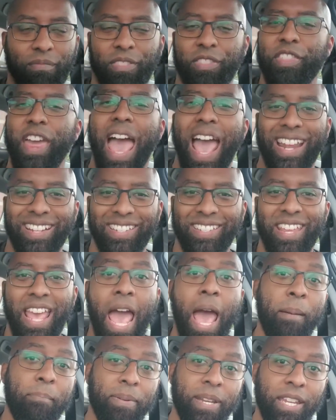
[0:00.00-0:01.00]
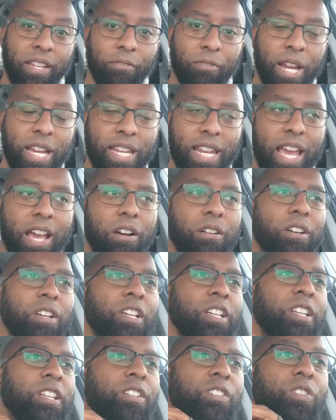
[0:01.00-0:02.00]
that happening right now.
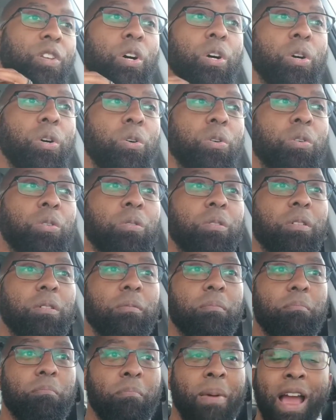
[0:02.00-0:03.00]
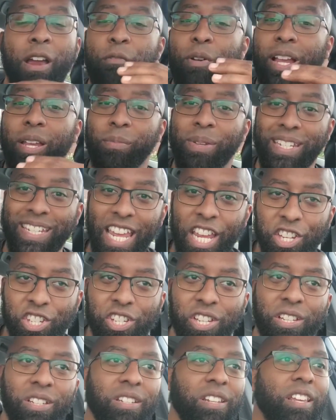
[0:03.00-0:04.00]
So my
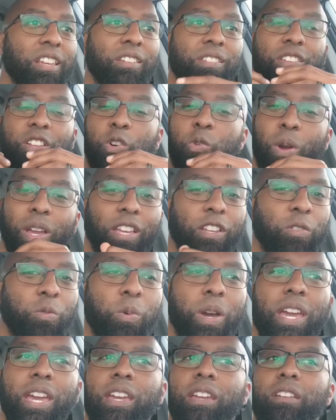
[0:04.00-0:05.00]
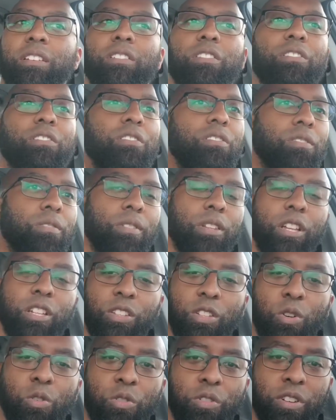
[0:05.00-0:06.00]
recommendation is the quickest way. Look
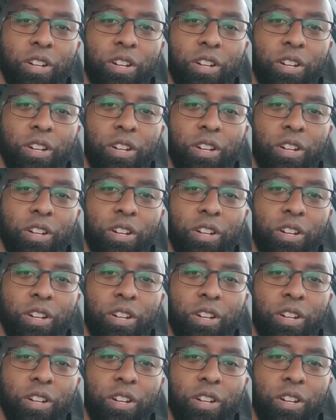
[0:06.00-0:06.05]
at the order